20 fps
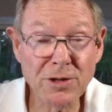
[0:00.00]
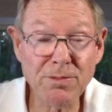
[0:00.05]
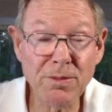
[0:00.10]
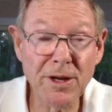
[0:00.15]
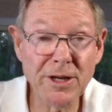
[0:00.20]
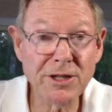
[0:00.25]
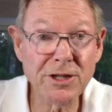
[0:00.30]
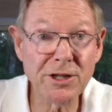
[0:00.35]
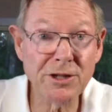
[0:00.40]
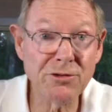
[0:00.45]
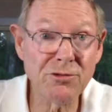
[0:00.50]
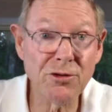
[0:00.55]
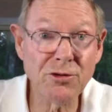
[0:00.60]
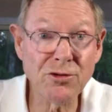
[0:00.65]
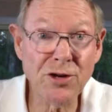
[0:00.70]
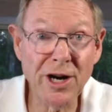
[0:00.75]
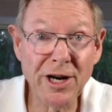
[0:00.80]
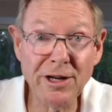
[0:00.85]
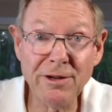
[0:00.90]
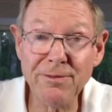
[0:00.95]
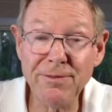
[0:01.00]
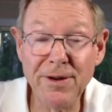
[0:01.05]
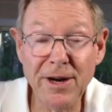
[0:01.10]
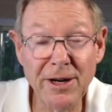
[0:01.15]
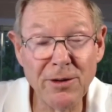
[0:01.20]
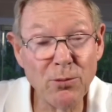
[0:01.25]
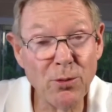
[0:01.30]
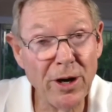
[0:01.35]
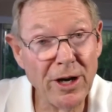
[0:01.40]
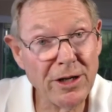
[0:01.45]
place because we're trying to
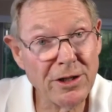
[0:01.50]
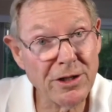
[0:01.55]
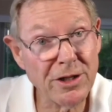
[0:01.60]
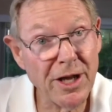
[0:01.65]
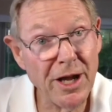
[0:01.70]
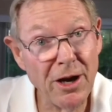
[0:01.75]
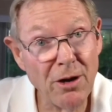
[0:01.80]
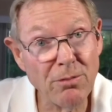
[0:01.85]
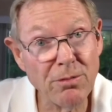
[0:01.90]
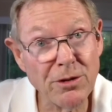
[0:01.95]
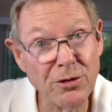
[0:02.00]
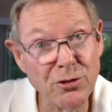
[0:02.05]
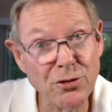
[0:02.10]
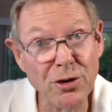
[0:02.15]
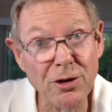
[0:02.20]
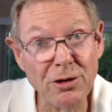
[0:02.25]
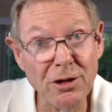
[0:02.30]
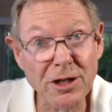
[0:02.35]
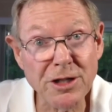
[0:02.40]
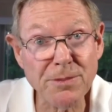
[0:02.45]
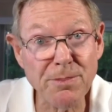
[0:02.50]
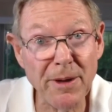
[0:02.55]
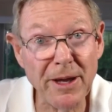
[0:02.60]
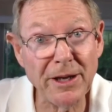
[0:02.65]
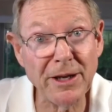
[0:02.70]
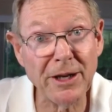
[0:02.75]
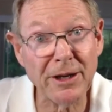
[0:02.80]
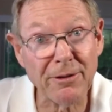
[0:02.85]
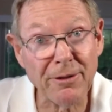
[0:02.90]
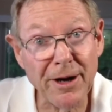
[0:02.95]
find ways to help control our
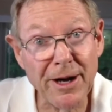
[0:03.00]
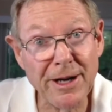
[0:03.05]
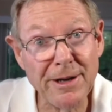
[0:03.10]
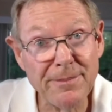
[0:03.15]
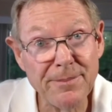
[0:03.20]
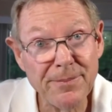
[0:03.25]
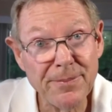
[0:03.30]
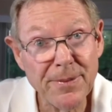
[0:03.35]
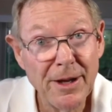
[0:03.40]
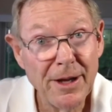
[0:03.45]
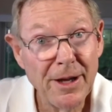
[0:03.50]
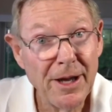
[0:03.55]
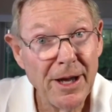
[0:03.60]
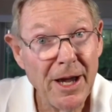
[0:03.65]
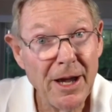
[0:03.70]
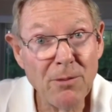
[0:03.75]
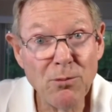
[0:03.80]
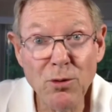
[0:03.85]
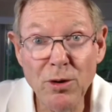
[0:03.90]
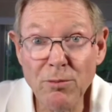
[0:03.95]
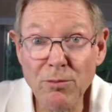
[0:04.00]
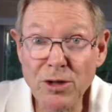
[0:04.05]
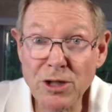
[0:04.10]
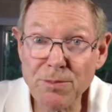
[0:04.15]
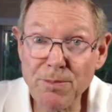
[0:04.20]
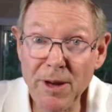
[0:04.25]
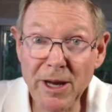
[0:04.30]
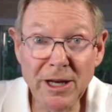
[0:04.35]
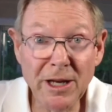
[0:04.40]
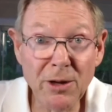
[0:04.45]
spending, right? And when we're
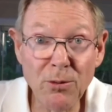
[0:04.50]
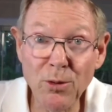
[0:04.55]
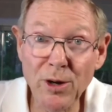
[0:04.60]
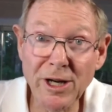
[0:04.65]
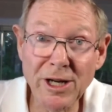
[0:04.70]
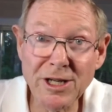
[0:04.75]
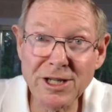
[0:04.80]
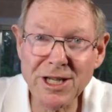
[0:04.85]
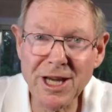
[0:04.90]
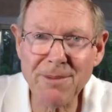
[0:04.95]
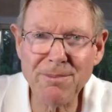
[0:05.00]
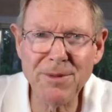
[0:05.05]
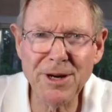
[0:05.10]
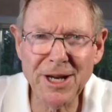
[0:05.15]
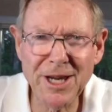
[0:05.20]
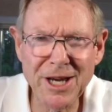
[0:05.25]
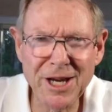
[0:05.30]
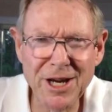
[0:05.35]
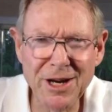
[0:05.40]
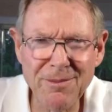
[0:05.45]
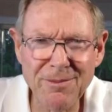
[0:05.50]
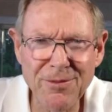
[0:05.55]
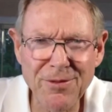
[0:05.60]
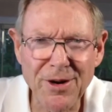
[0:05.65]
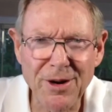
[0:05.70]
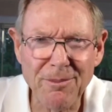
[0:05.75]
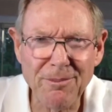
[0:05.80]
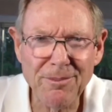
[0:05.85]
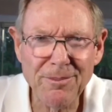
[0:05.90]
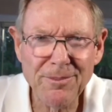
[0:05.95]
spending, where does that money come
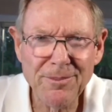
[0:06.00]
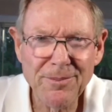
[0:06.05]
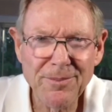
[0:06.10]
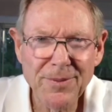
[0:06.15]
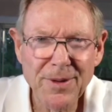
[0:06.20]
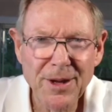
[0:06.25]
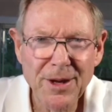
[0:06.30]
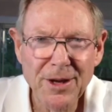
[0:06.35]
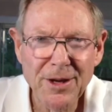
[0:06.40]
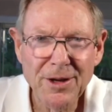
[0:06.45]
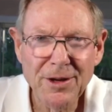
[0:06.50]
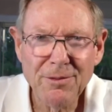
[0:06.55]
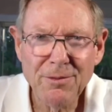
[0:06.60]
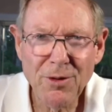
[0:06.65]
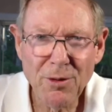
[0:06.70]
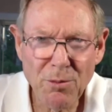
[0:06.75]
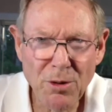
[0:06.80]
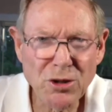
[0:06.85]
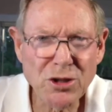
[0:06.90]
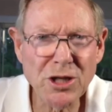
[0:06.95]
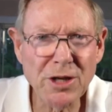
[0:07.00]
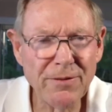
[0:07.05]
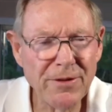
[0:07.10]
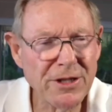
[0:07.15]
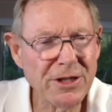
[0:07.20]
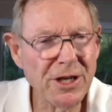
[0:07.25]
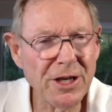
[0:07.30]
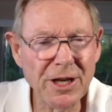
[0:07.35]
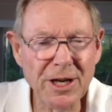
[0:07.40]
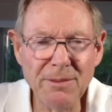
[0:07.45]
from? Well, most of
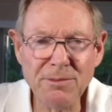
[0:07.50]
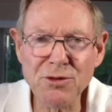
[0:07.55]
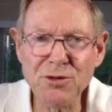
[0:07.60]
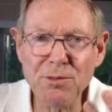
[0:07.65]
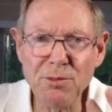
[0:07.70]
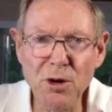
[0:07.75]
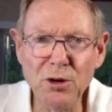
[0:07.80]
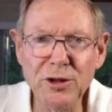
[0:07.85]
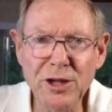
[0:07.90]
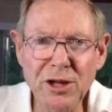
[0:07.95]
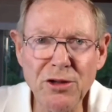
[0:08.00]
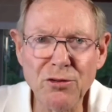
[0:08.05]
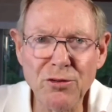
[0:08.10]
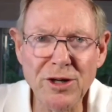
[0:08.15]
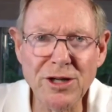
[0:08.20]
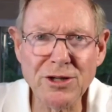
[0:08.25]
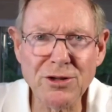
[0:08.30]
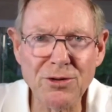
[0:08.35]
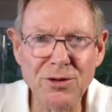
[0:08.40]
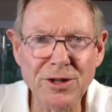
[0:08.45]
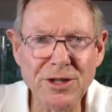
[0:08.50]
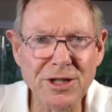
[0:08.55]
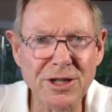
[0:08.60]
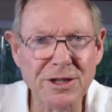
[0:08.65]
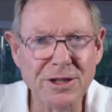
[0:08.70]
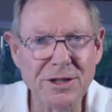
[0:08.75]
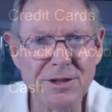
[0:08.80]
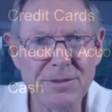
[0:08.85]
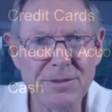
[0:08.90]
us, it comes from only 3 sources.